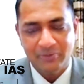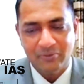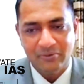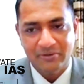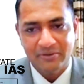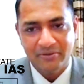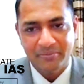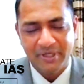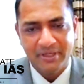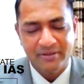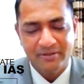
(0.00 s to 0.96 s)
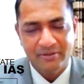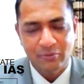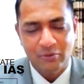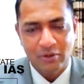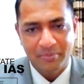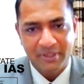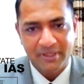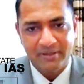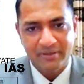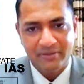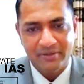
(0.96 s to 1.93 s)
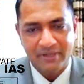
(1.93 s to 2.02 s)
Don't make it too
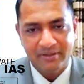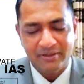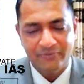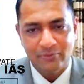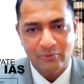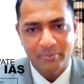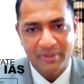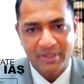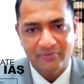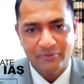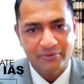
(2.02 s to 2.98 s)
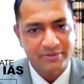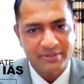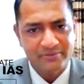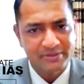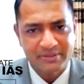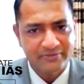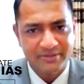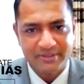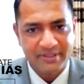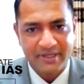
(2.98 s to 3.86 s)
complicated that if you don't make it for the civil services,